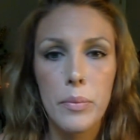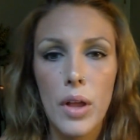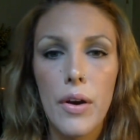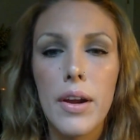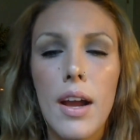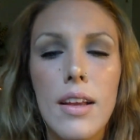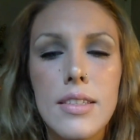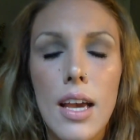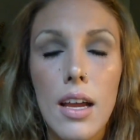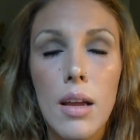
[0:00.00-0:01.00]
Alright guys,
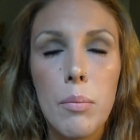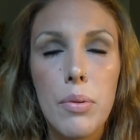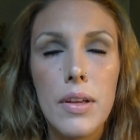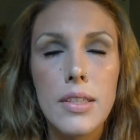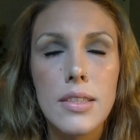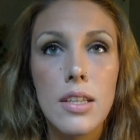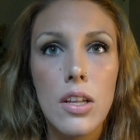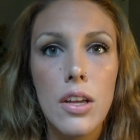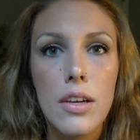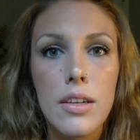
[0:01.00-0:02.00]
that completes the
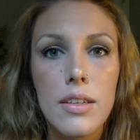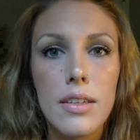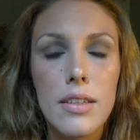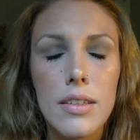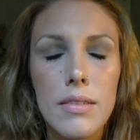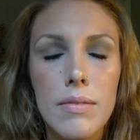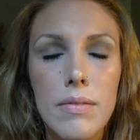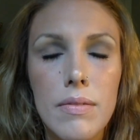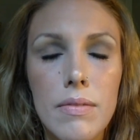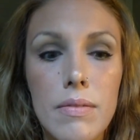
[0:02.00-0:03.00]
look.
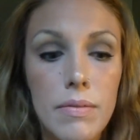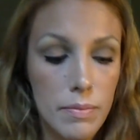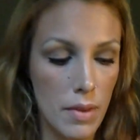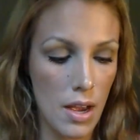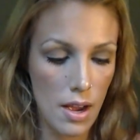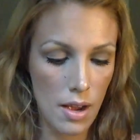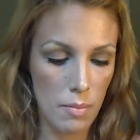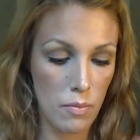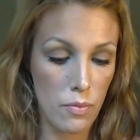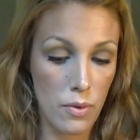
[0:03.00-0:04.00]

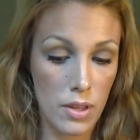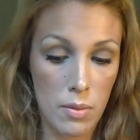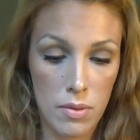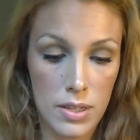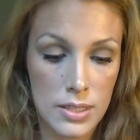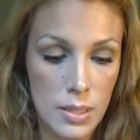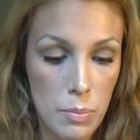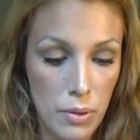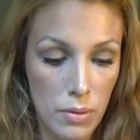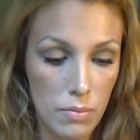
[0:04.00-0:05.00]
Really
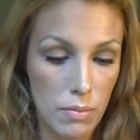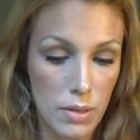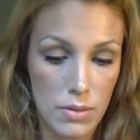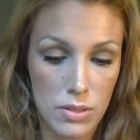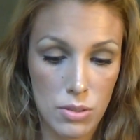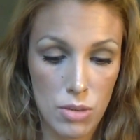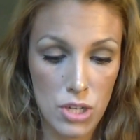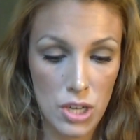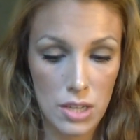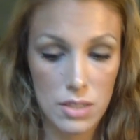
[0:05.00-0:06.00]
simple. We use 3
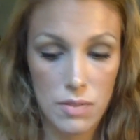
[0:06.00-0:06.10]
shades of